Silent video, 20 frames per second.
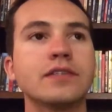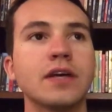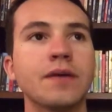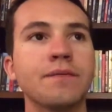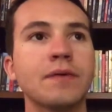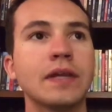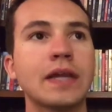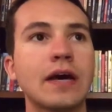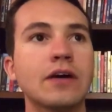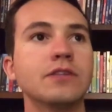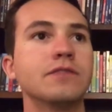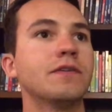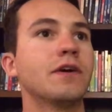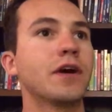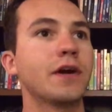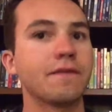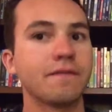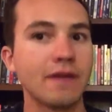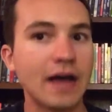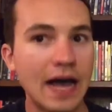something that was
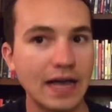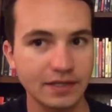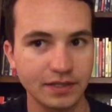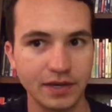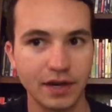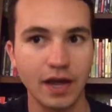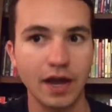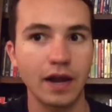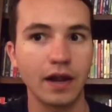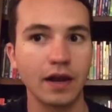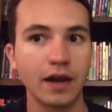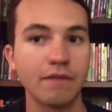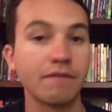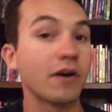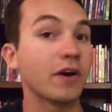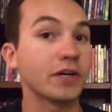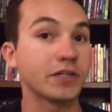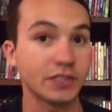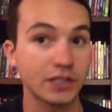very fascinating and very